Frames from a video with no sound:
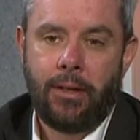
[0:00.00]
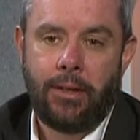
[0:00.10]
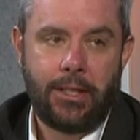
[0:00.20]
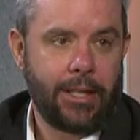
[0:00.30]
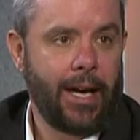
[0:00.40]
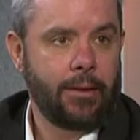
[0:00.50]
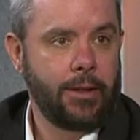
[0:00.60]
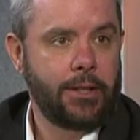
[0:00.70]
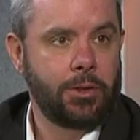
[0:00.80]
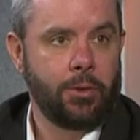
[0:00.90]
these
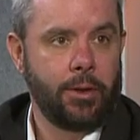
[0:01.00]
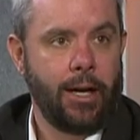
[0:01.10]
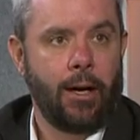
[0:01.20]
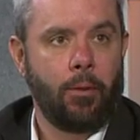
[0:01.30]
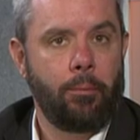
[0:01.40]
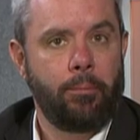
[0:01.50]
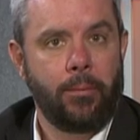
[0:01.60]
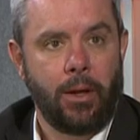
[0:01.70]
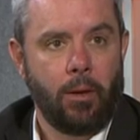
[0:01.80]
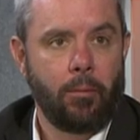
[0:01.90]
athletes who are now
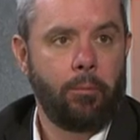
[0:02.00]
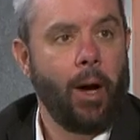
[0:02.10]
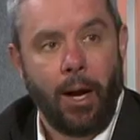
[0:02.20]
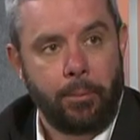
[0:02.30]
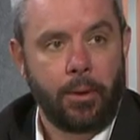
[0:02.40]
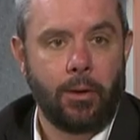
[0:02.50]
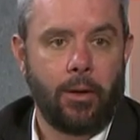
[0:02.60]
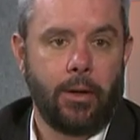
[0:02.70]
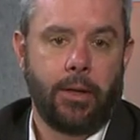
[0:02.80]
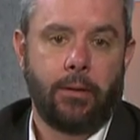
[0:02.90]

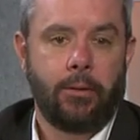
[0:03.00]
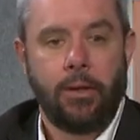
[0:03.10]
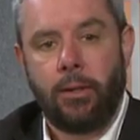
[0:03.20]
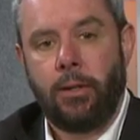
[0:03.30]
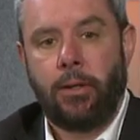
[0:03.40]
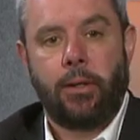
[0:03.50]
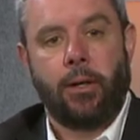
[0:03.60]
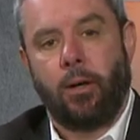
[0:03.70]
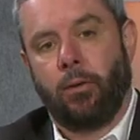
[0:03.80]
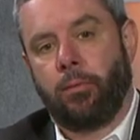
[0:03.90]
popular and
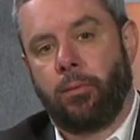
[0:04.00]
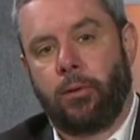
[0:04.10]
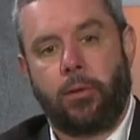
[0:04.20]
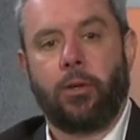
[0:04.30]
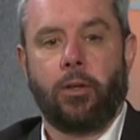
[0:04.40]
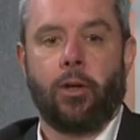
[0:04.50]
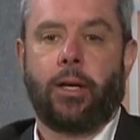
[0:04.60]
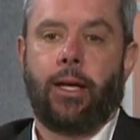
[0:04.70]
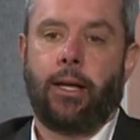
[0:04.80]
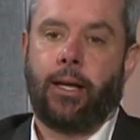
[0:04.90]
good
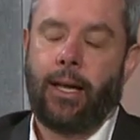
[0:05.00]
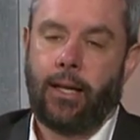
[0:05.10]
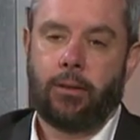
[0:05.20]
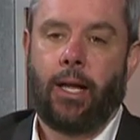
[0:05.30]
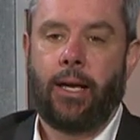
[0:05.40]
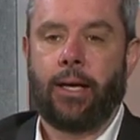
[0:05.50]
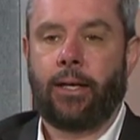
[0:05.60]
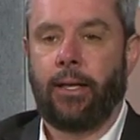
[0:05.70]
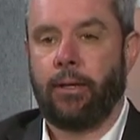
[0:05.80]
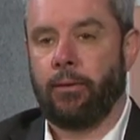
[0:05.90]
looking and
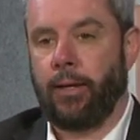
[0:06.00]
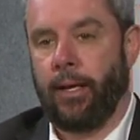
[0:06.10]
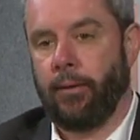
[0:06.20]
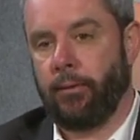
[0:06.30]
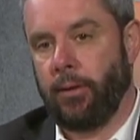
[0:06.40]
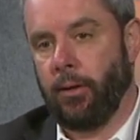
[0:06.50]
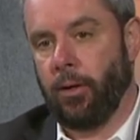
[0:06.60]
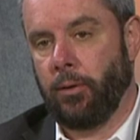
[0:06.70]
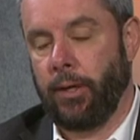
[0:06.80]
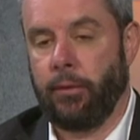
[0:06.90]
athletic
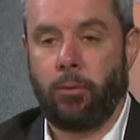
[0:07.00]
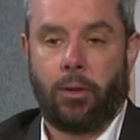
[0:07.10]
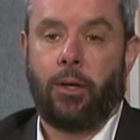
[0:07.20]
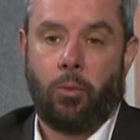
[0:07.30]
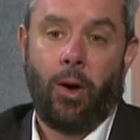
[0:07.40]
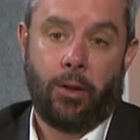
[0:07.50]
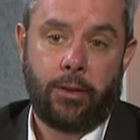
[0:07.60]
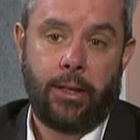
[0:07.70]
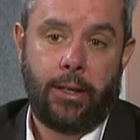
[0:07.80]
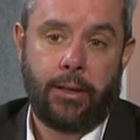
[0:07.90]
and
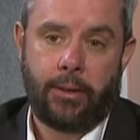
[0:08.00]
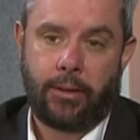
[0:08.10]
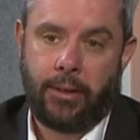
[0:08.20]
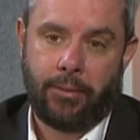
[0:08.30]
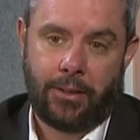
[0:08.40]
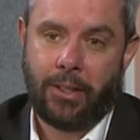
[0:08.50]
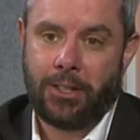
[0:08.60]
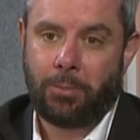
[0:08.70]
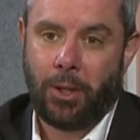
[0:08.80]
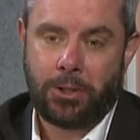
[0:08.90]
wealthy, given
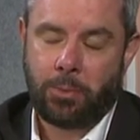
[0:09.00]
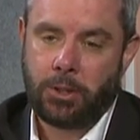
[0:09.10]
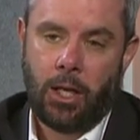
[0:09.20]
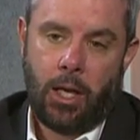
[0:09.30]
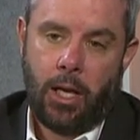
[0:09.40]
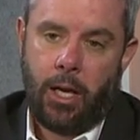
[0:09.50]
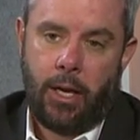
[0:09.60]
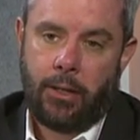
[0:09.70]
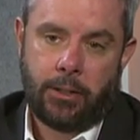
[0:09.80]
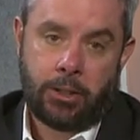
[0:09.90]
today's Boston sports,
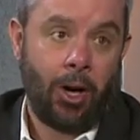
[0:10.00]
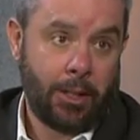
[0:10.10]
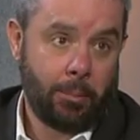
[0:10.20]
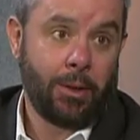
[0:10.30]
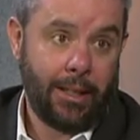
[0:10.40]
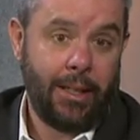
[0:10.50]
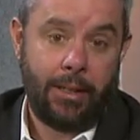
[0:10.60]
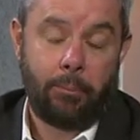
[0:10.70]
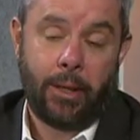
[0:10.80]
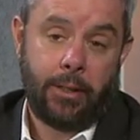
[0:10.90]
it's hard to
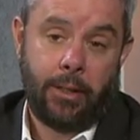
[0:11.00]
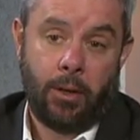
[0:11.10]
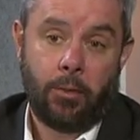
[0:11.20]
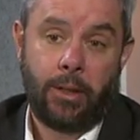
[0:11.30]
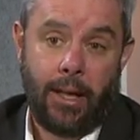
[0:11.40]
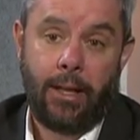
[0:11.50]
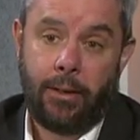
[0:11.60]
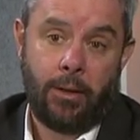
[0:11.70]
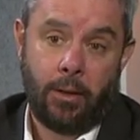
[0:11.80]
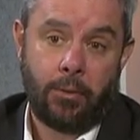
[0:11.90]
believe, but
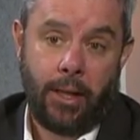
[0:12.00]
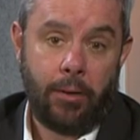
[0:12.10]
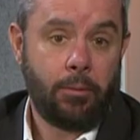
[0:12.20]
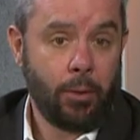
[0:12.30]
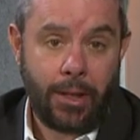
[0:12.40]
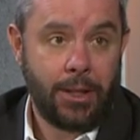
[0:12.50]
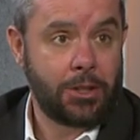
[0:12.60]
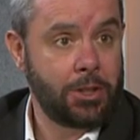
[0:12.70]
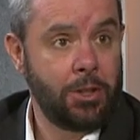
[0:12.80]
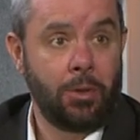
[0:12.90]
they were
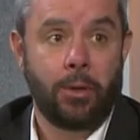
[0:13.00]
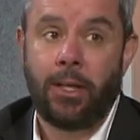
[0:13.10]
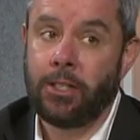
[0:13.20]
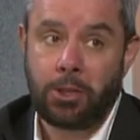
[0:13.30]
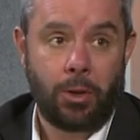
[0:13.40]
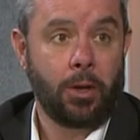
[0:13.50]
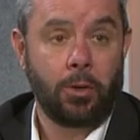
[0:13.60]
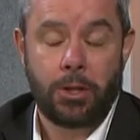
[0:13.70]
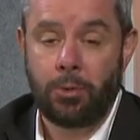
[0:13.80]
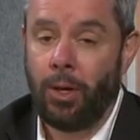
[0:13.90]
kids too, and they
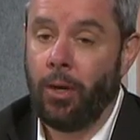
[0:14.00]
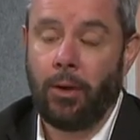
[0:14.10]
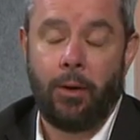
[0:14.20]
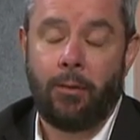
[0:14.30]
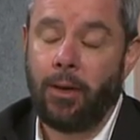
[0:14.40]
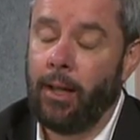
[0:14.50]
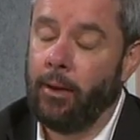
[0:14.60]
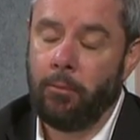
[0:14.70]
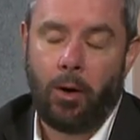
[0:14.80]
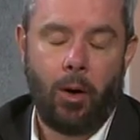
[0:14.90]
struggled as well.
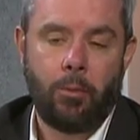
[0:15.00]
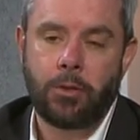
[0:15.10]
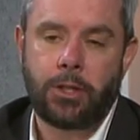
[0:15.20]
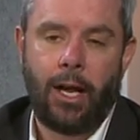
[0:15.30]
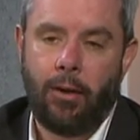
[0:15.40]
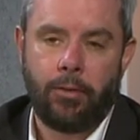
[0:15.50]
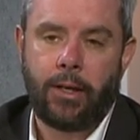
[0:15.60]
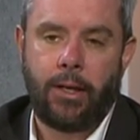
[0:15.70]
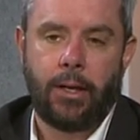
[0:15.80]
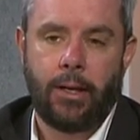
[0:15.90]
And almost every
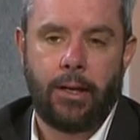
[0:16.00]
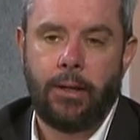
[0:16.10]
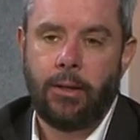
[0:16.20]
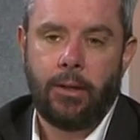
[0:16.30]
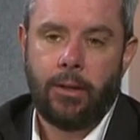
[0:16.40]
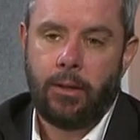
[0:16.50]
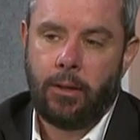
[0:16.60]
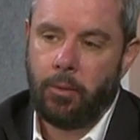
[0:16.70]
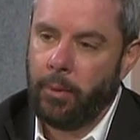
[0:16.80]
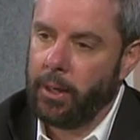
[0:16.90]
kid,
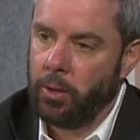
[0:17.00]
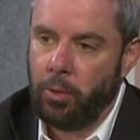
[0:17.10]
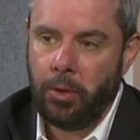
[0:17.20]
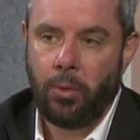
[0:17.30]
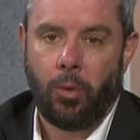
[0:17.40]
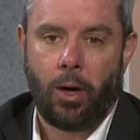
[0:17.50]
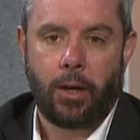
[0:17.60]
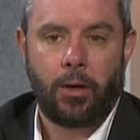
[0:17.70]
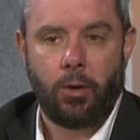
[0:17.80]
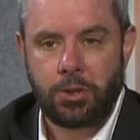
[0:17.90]
no matter who you
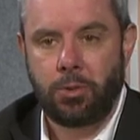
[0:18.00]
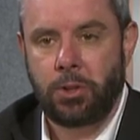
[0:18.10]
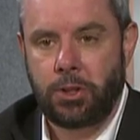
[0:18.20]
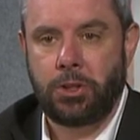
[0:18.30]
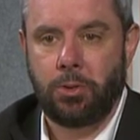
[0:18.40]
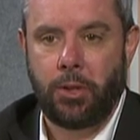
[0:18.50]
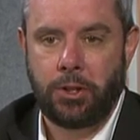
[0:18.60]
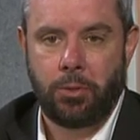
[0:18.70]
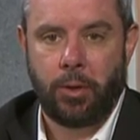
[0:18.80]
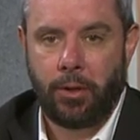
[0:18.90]
are, goes through a
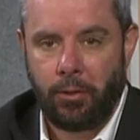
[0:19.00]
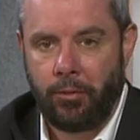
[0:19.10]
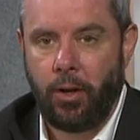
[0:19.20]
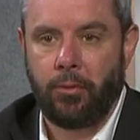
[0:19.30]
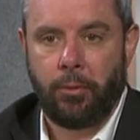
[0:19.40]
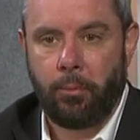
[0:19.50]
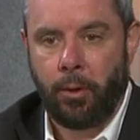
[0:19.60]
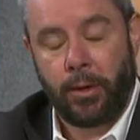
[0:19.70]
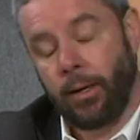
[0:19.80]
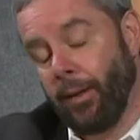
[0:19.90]
situation where they're involved in
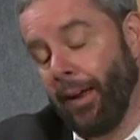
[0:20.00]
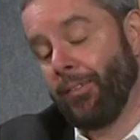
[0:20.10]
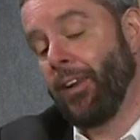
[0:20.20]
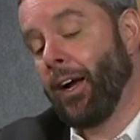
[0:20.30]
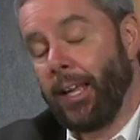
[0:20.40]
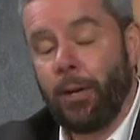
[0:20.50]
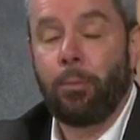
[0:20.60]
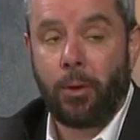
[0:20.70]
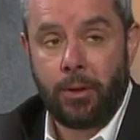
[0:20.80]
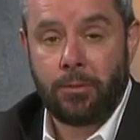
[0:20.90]
bullying. If they're not getting
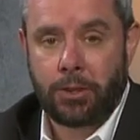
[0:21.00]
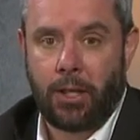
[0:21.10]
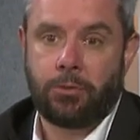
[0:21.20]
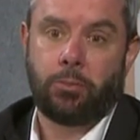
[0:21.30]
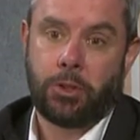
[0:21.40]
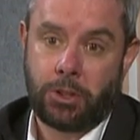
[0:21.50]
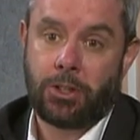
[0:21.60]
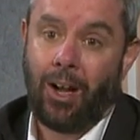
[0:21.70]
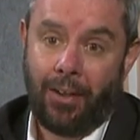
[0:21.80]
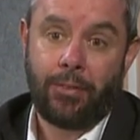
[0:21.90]
bullied themselves, which
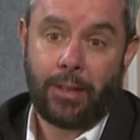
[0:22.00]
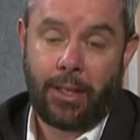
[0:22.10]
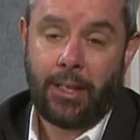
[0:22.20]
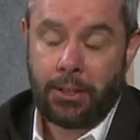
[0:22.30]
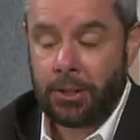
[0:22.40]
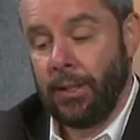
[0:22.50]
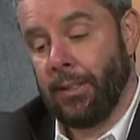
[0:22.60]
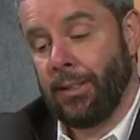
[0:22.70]
is often the case,